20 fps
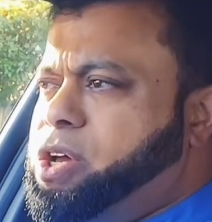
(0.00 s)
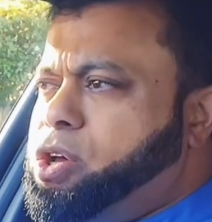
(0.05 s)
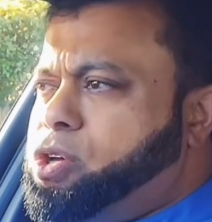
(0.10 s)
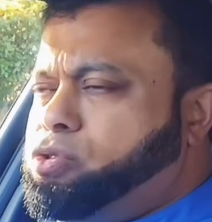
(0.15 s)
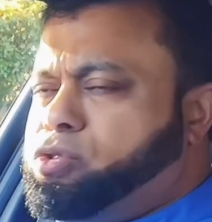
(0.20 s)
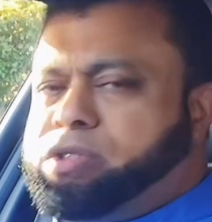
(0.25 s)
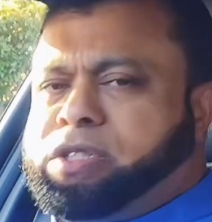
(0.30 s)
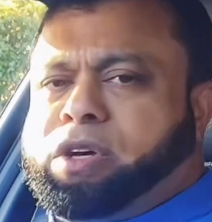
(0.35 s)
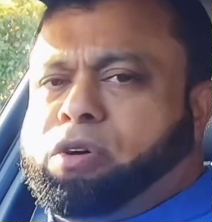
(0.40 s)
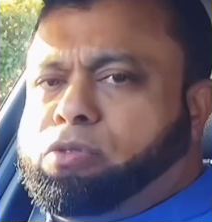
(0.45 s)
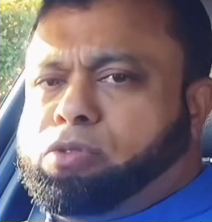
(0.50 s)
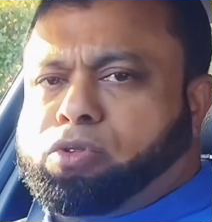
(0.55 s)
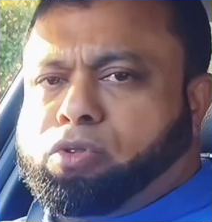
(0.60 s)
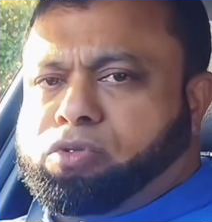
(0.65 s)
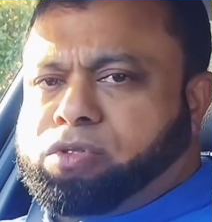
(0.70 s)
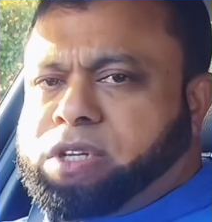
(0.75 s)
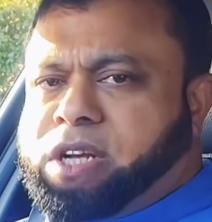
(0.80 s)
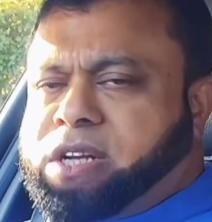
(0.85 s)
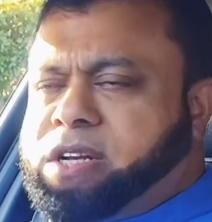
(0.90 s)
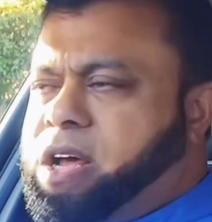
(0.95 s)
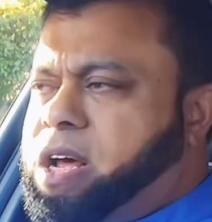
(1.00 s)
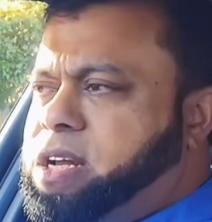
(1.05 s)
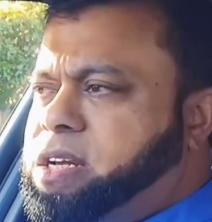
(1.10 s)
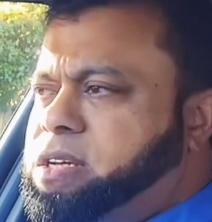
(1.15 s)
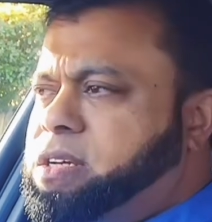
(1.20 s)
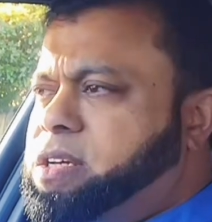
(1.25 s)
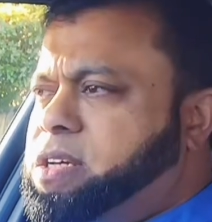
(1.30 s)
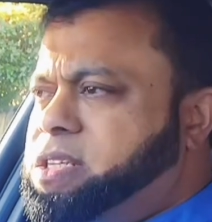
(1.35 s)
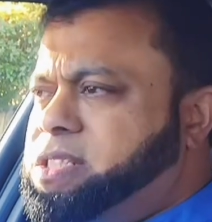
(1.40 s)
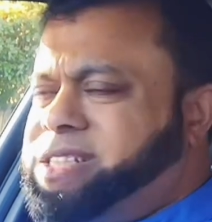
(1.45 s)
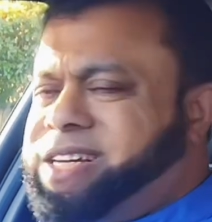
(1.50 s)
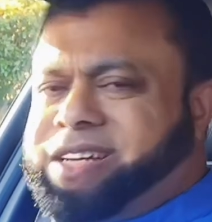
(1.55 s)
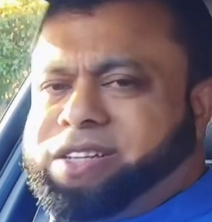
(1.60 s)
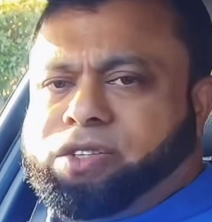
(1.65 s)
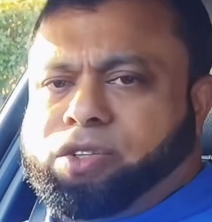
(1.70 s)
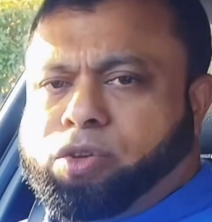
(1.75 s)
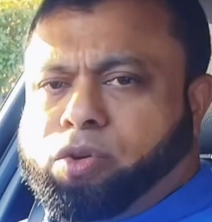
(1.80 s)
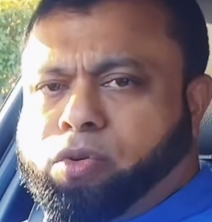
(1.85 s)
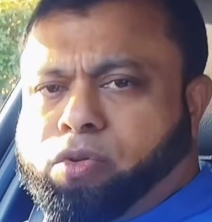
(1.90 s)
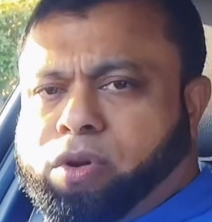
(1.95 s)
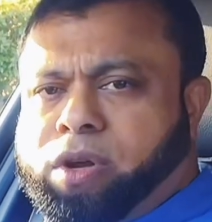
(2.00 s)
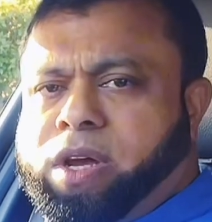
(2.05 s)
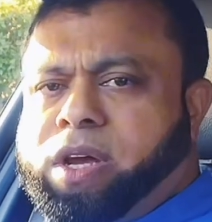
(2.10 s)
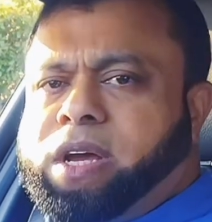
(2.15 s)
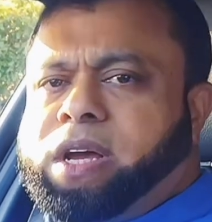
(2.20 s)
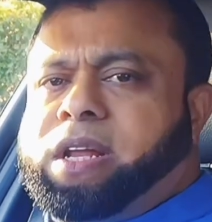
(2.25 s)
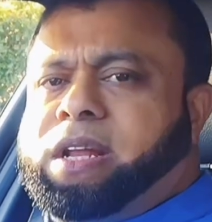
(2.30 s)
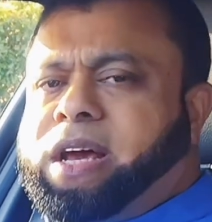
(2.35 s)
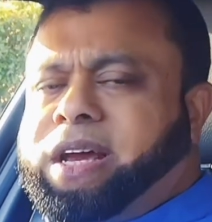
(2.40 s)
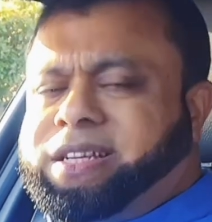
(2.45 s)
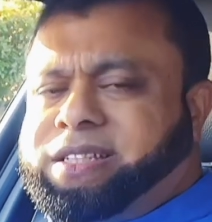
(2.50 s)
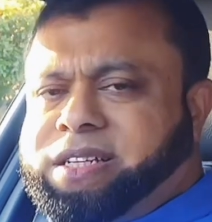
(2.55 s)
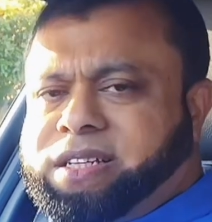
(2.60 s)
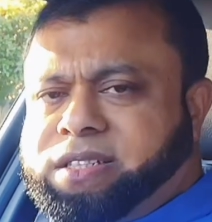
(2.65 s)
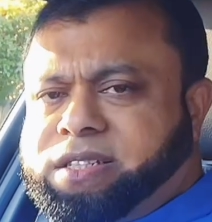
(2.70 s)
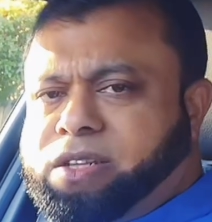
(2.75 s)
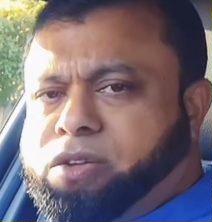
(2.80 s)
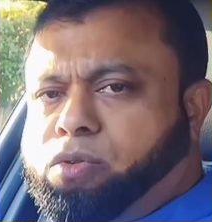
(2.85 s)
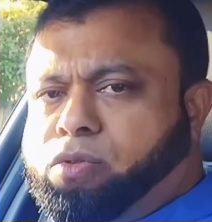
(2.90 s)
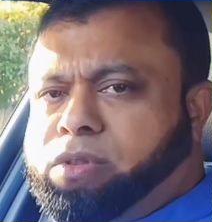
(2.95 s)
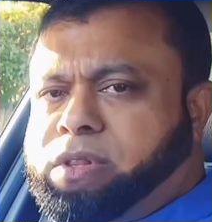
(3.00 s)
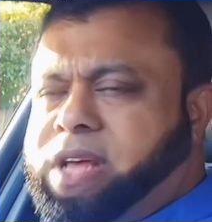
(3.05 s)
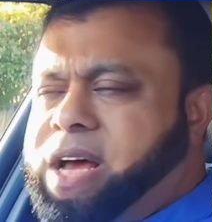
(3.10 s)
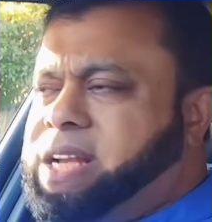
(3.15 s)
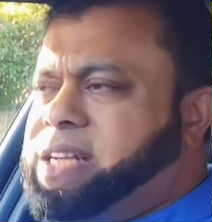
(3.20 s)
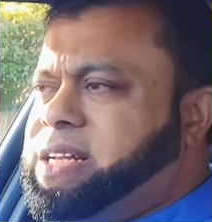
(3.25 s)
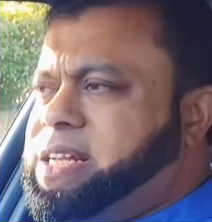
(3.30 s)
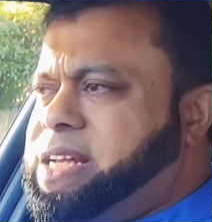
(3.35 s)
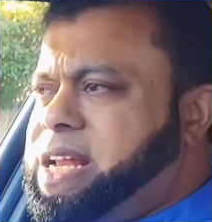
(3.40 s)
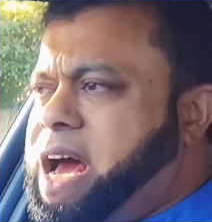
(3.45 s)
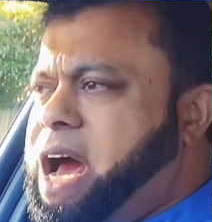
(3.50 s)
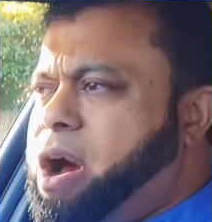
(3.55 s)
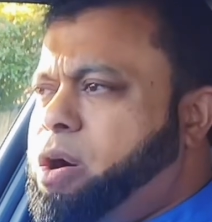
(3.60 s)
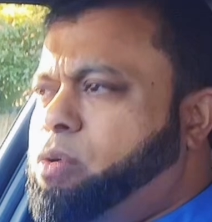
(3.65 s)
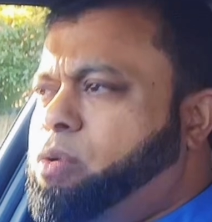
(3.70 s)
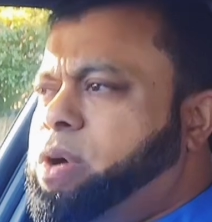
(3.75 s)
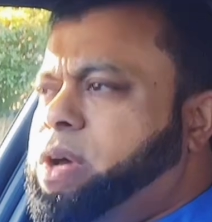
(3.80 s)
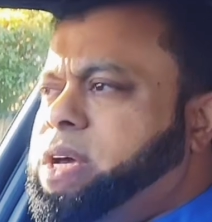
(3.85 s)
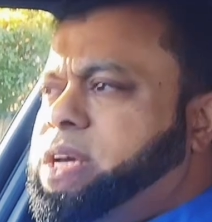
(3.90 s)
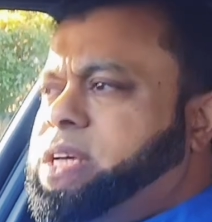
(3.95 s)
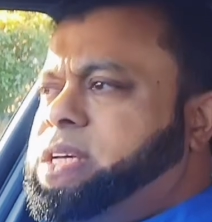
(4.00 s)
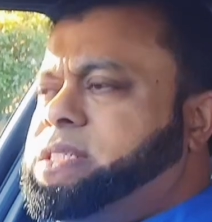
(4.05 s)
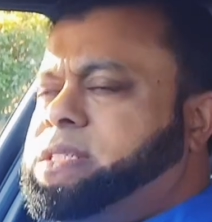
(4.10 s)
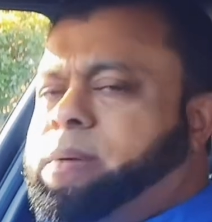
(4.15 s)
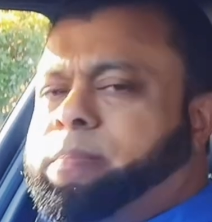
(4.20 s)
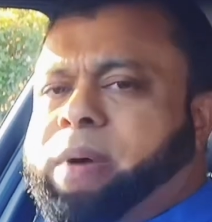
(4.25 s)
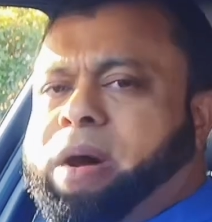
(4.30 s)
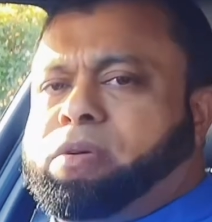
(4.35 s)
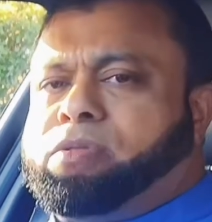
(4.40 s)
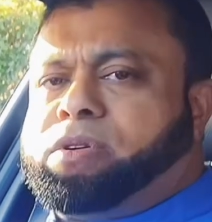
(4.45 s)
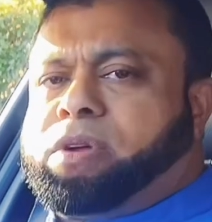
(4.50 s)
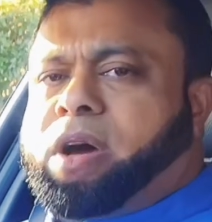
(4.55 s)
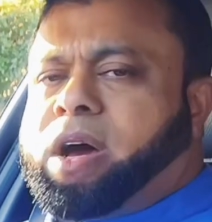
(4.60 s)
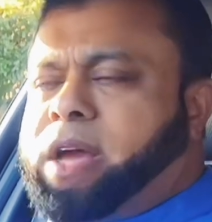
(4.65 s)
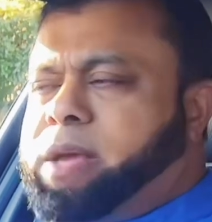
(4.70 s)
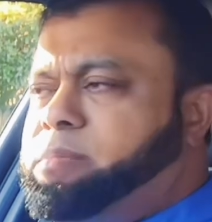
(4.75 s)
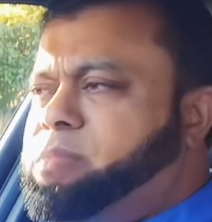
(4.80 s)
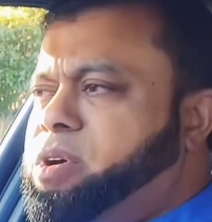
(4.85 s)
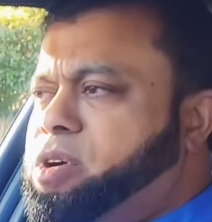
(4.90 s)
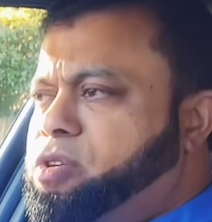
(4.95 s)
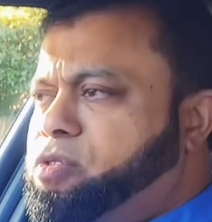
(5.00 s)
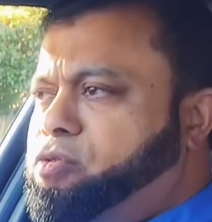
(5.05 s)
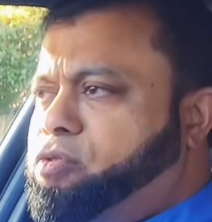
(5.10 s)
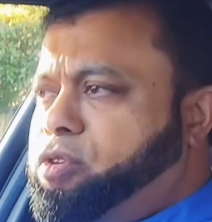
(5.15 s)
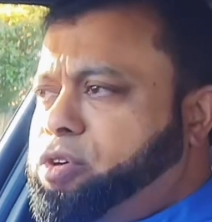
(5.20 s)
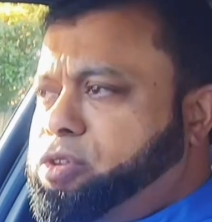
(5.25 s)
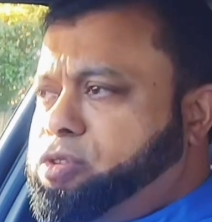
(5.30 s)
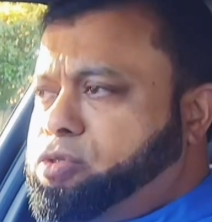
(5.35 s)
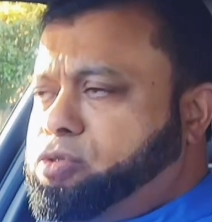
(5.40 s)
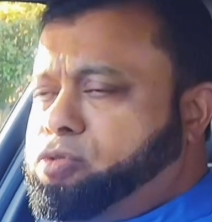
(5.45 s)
So say all those are done, checked your license and all that. Now it's about time for you to